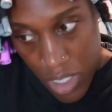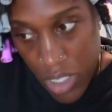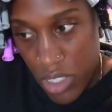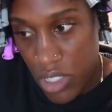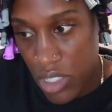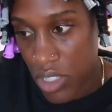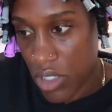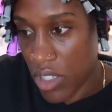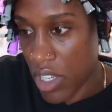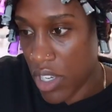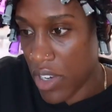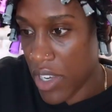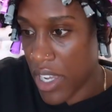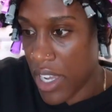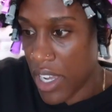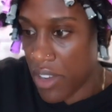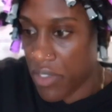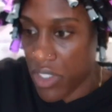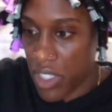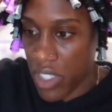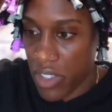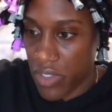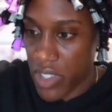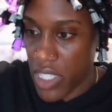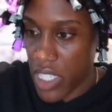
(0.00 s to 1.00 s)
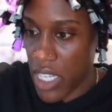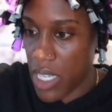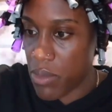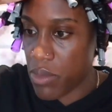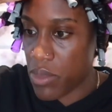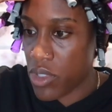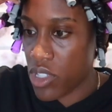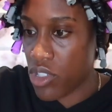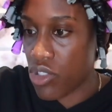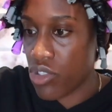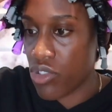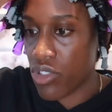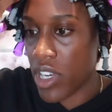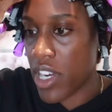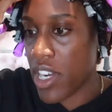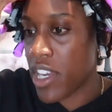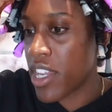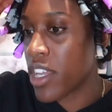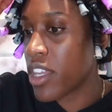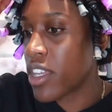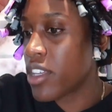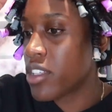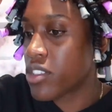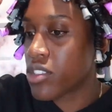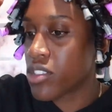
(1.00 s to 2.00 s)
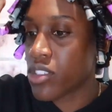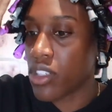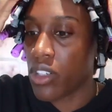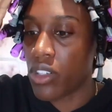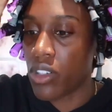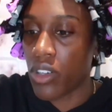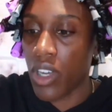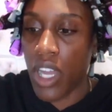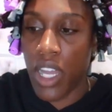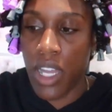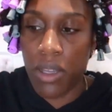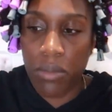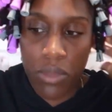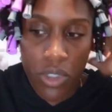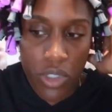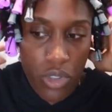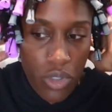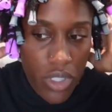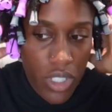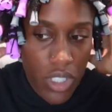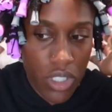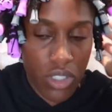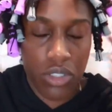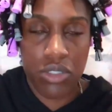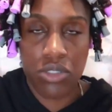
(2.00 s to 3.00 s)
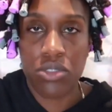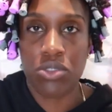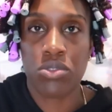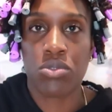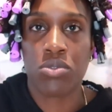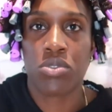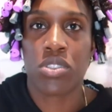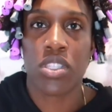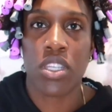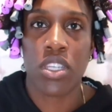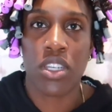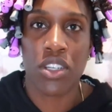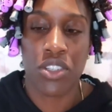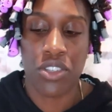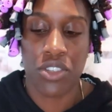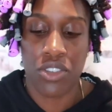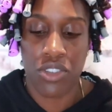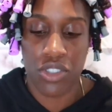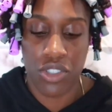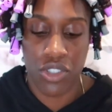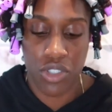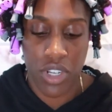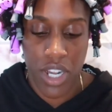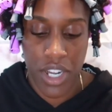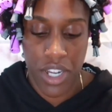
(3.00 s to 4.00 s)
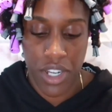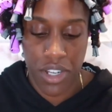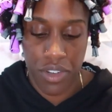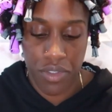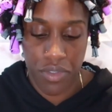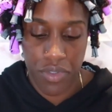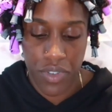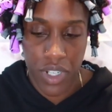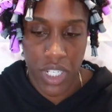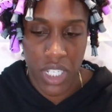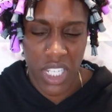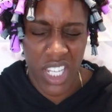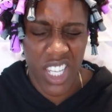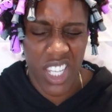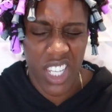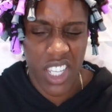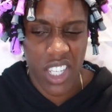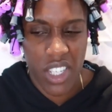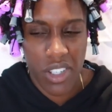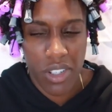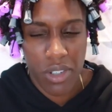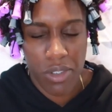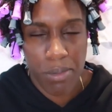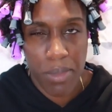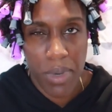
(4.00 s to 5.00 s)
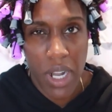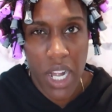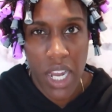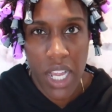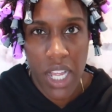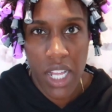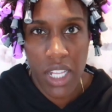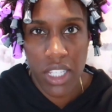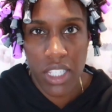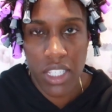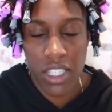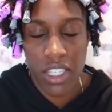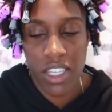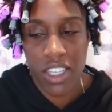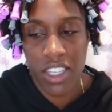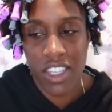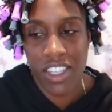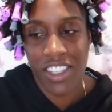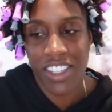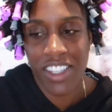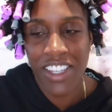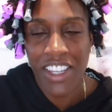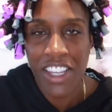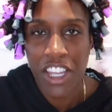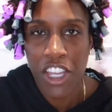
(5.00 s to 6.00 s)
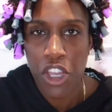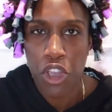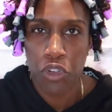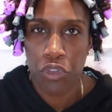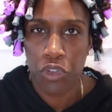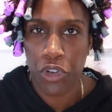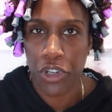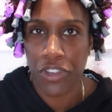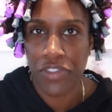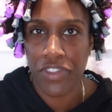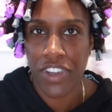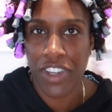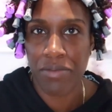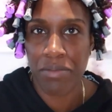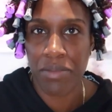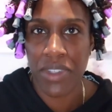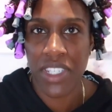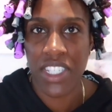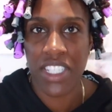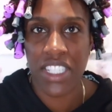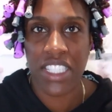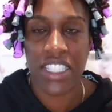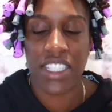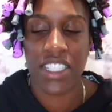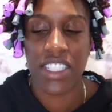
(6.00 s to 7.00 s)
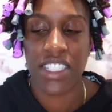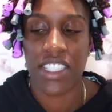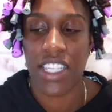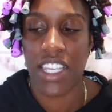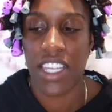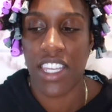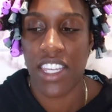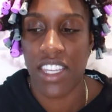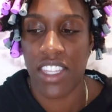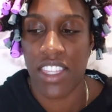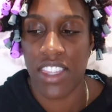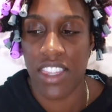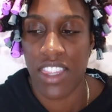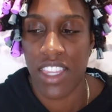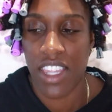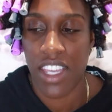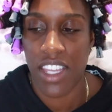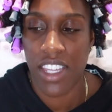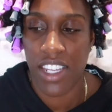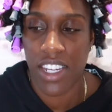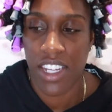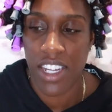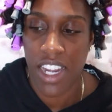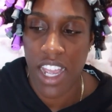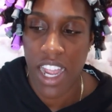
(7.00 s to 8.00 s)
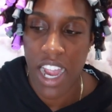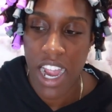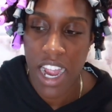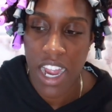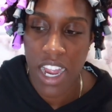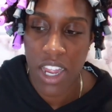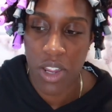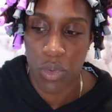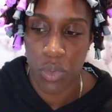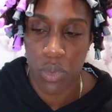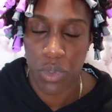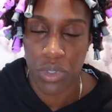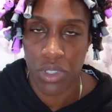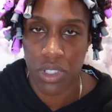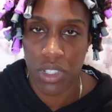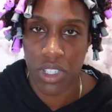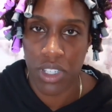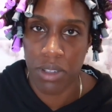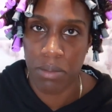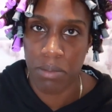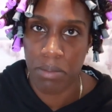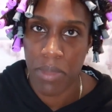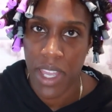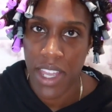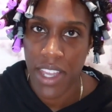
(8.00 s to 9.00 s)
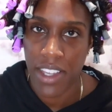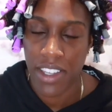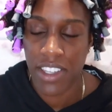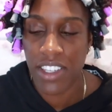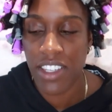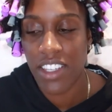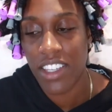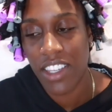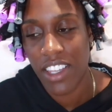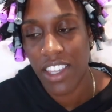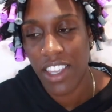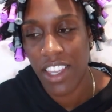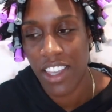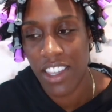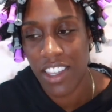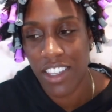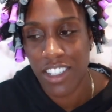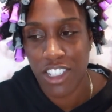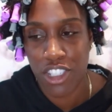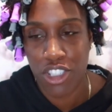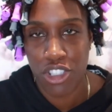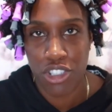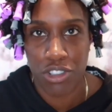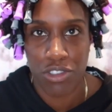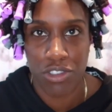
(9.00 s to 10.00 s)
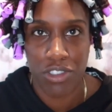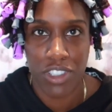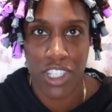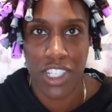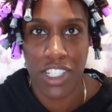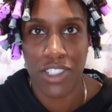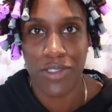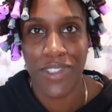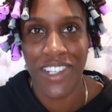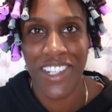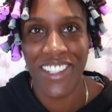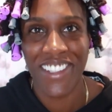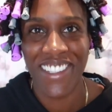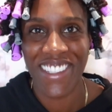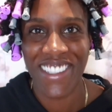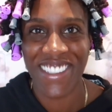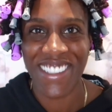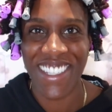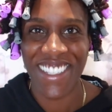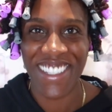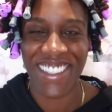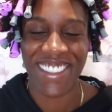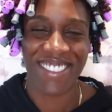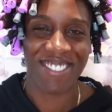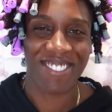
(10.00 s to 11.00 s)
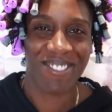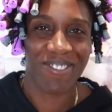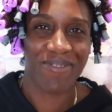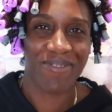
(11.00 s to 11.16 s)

So now I have enough time to dry it, so I'm going to sit under the dryer for like probably forty-five minutes, and then I will come back and show you guys what it looks like.